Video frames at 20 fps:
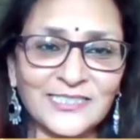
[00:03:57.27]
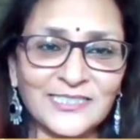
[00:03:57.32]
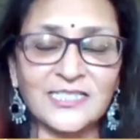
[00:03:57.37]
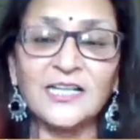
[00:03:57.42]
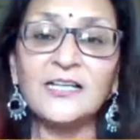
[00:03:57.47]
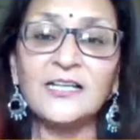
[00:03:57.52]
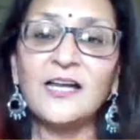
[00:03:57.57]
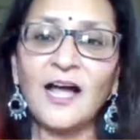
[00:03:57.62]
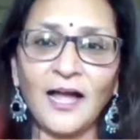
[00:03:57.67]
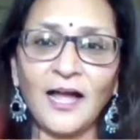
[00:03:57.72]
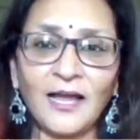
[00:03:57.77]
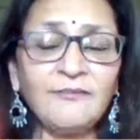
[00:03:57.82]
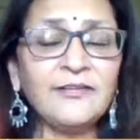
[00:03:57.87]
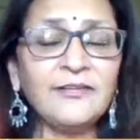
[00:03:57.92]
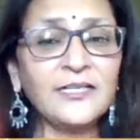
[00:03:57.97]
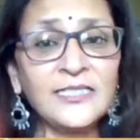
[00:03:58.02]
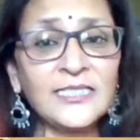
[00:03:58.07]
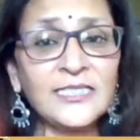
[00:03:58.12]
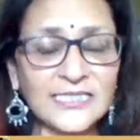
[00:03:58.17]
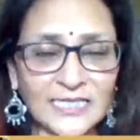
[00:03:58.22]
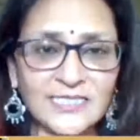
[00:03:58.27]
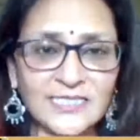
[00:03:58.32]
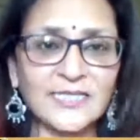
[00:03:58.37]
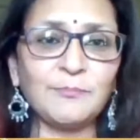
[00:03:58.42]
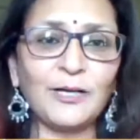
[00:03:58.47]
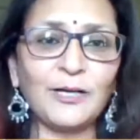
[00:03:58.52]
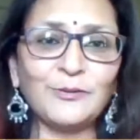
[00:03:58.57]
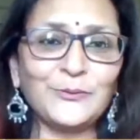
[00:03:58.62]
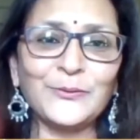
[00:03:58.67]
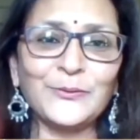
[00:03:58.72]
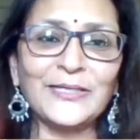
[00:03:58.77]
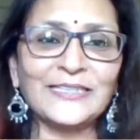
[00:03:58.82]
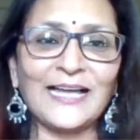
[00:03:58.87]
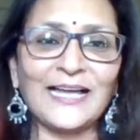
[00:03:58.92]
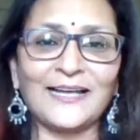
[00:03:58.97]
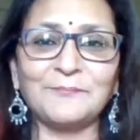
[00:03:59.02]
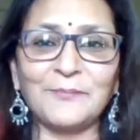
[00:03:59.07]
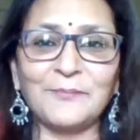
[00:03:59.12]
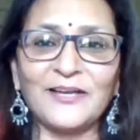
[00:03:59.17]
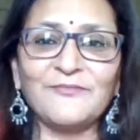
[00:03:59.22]
I really set about doing that.
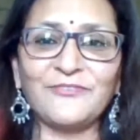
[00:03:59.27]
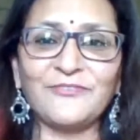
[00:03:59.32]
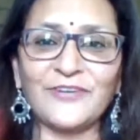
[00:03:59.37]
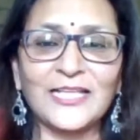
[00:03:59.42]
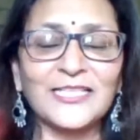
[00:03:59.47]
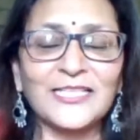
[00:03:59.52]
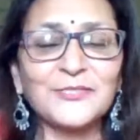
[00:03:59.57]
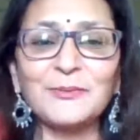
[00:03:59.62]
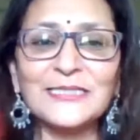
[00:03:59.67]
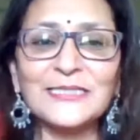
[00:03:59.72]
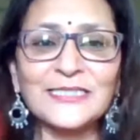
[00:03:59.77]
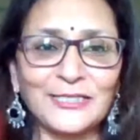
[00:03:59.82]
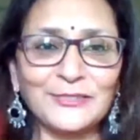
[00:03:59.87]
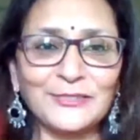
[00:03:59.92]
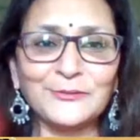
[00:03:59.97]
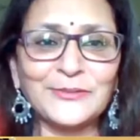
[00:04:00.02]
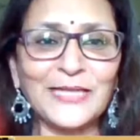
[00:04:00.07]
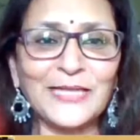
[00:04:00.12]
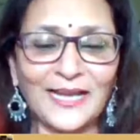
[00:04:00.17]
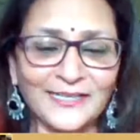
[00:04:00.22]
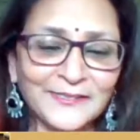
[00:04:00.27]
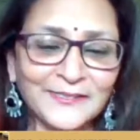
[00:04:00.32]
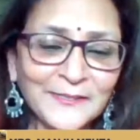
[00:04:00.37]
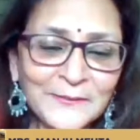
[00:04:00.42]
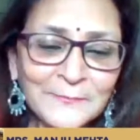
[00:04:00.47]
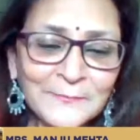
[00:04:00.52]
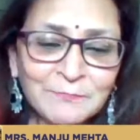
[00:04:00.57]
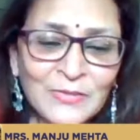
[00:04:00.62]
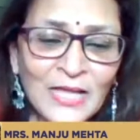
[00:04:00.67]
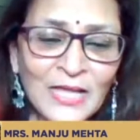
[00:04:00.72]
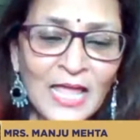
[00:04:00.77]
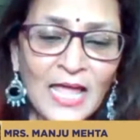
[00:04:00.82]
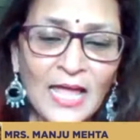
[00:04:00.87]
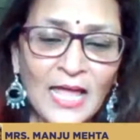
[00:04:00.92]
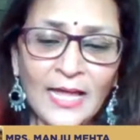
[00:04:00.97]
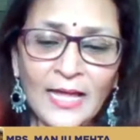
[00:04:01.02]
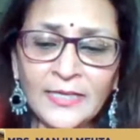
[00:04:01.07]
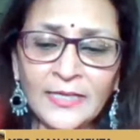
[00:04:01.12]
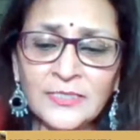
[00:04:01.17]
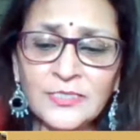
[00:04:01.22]
My friends will tell that.
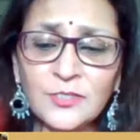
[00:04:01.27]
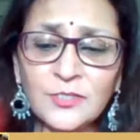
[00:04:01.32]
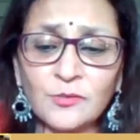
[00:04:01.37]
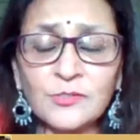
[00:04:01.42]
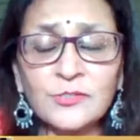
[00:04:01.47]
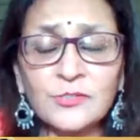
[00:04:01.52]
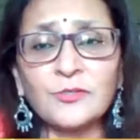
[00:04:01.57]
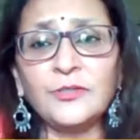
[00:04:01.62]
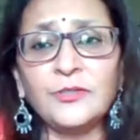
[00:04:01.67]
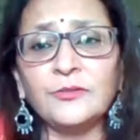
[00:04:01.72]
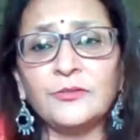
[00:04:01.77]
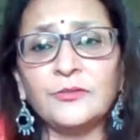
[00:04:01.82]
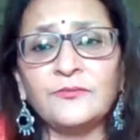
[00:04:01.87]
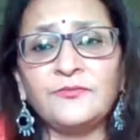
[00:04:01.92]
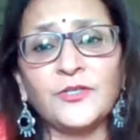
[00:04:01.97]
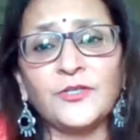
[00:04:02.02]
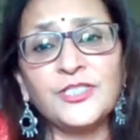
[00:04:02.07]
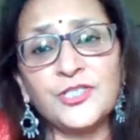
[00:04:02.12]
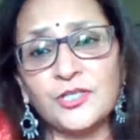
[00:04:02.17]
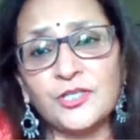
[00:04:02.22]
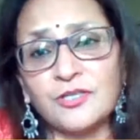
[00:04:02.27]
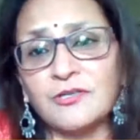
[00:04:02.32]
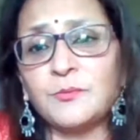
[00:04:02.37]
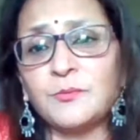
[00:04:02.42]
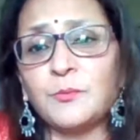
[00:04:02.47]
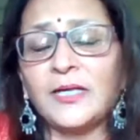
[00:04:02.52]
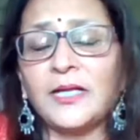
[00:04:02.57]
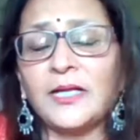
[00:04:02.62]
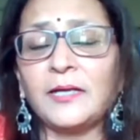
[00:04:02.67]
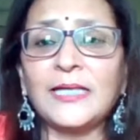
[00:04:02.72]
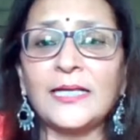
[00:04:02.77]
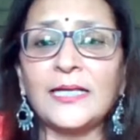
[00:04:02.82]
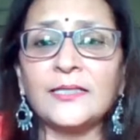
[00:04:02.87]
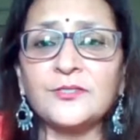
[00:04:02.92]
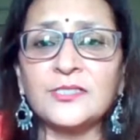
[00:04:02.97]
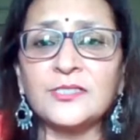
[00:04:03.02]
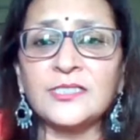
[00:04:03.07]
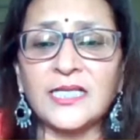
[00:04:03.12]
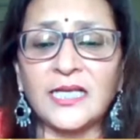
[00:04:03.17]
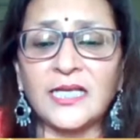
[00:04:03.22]
And also, for children, what I would like to
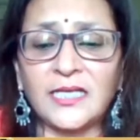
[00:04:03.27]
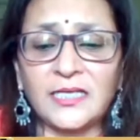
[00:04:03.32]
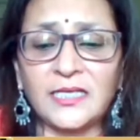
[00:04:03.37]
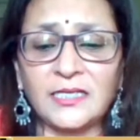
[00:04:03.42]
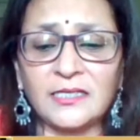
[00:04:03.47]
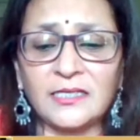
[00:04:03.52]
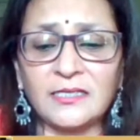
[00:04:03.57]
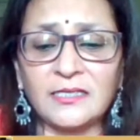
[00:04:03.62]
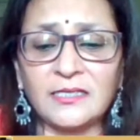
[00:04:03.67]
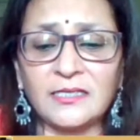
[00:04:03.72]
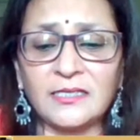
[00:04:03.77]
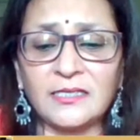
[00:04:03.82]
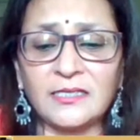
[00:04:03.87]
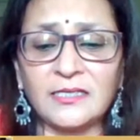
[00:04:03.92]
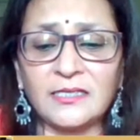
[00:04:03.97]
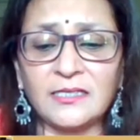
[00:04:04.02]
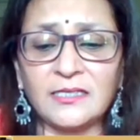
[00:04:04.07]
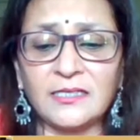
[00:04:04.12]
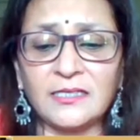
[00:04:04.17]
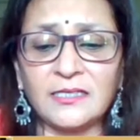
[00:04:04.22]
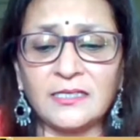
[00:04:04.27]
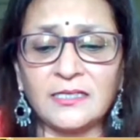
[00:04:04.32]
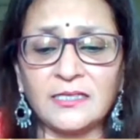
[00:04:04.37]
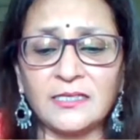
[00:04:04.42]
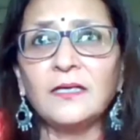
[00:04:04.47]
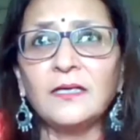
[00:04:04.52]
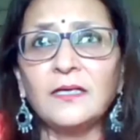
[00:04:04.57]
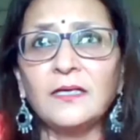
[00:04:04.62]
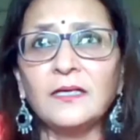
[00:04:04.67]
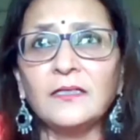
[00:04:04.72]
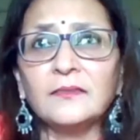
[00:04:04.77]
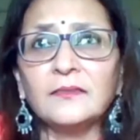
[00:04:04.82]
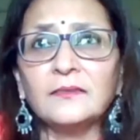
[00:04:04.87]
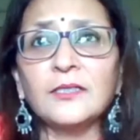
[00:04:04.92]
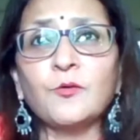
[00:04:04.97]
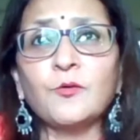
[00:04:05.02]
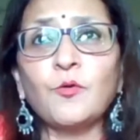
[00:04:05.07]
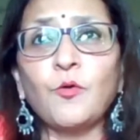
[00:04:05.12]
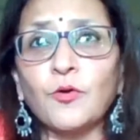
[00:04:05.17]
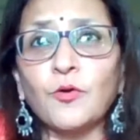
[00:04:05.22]
say is
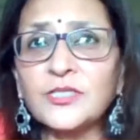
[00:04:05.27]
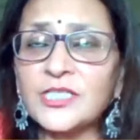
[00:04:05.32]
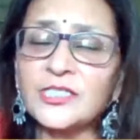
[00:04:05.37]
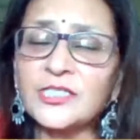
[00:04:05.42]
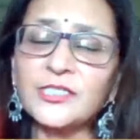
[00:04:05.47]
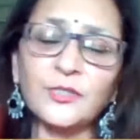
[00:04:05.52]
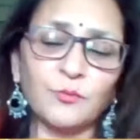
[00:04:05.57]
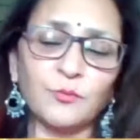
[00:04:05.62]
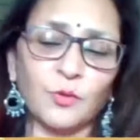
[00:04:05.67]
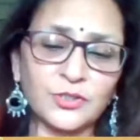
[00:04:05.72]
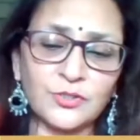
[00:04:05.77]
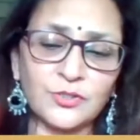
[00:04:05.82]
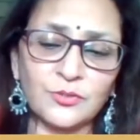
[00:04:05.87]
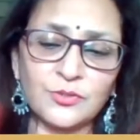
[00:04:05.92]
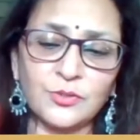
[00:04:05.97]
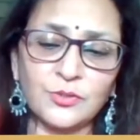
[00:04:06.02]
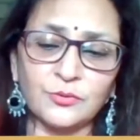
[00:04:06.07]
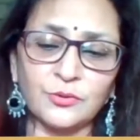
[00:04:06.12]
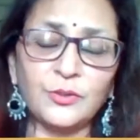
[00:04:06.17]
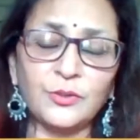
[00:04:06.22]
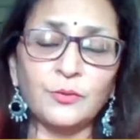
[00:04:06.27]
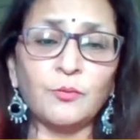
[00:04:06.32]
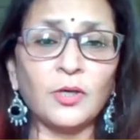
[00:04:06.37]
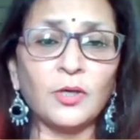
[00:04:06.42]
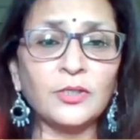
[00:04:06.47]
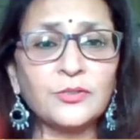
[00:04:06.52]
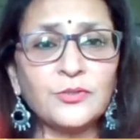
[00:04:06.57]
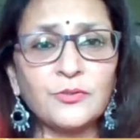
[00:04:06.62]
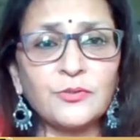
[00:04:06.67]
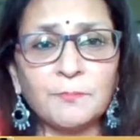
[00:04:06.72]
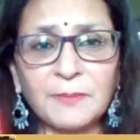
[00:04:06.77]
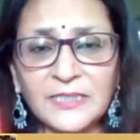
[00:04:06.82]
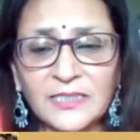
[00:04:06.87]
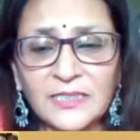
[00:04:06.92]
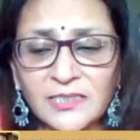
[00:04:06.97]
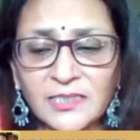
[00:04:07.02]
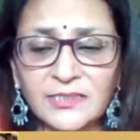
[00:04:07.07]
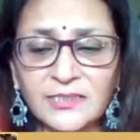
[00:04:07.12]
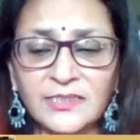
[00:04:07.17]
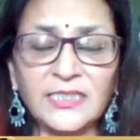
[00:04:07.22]
courses you want to do. You want to do a
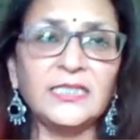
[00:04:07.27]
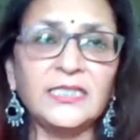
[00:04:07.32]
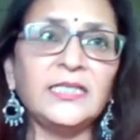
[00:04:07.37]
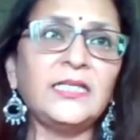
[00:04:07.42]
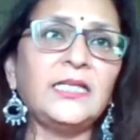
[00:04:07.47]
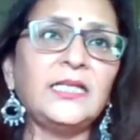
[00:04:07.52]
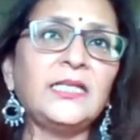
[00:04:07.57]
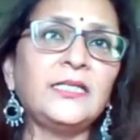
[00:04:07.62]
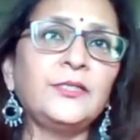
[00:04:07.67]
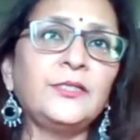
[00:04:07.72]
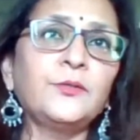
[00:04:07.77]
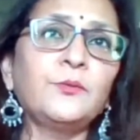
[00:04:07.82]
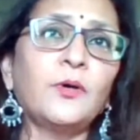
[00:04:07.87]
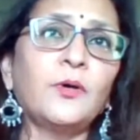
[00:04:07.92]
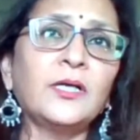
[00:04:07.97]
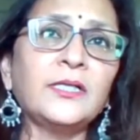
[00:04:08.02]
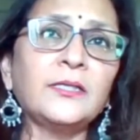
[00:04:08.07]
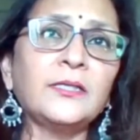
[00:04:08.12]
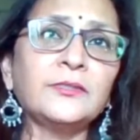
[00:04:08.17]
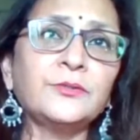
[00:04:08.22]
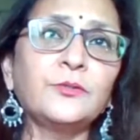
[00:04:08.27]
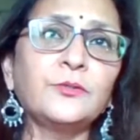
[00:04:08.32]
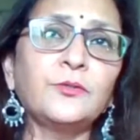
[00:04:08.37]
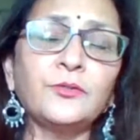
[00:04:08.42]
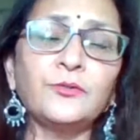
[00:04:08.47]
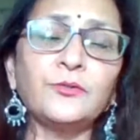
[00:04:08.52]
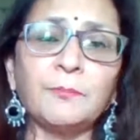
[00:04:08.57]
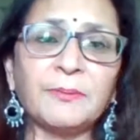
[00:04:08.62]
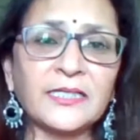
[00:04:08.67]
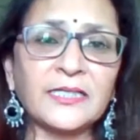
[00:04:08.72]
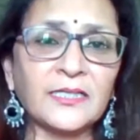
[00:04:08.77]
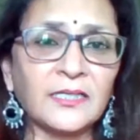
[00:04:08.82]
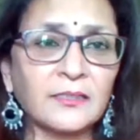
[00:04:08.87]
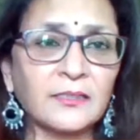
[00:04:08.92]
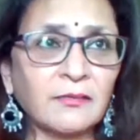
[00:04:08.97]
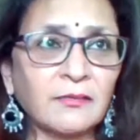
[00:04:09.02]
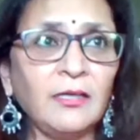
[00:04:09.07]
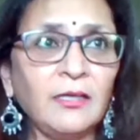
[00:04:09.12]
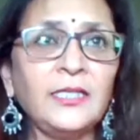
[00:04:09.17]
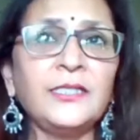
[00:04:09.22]
particular degree. You want to go to a particular
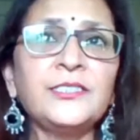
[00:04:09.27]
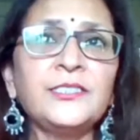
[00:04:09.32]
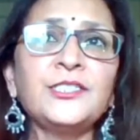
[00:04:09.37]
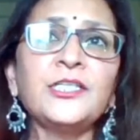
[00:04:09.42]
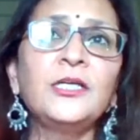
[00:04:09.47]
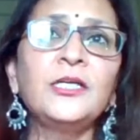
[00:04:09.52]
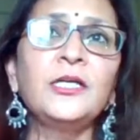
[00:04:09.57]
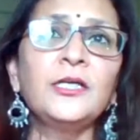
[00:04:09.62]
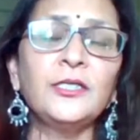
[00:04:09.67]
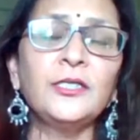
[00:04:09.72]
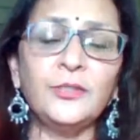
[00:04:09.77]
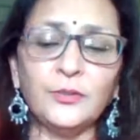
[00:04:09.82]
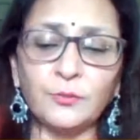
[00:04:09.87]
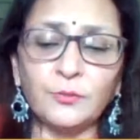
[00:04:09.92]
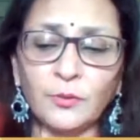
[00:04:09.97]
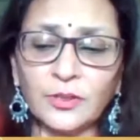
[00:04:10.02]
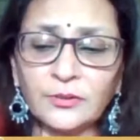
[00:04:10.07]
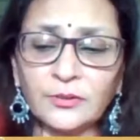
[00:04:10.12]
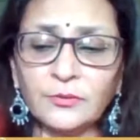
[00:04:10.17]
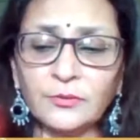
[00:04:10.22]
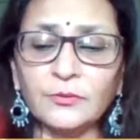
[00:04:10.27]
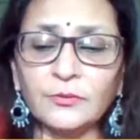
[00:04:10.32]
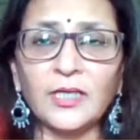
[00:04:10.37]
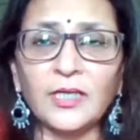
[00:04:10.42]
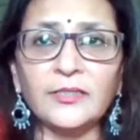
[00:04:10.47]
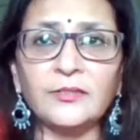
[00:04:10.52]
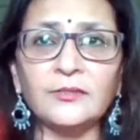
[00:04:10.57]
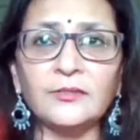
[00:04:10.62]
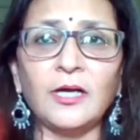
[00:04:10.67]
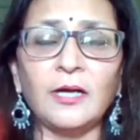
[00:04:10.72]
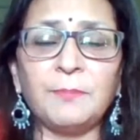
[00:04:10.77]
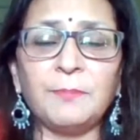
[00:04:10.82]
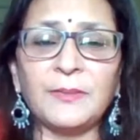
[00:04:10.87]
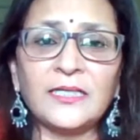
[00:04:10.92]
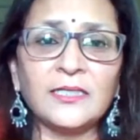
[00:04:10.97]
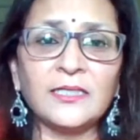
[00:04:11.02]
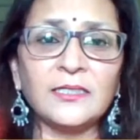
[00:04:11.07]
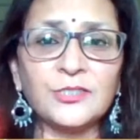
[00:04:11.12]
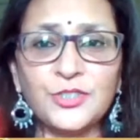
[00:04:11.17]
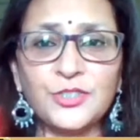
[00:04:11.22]
college. You want to do, a
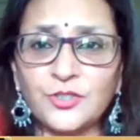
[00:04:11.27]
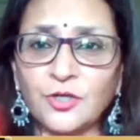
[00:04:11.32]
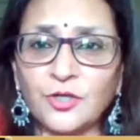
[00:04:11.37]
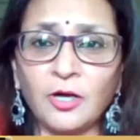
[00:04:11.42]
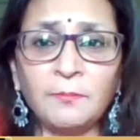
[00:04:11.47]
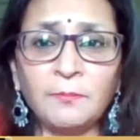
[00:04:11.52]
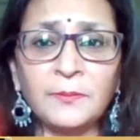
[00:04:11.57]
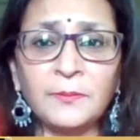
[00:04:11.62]
particular job.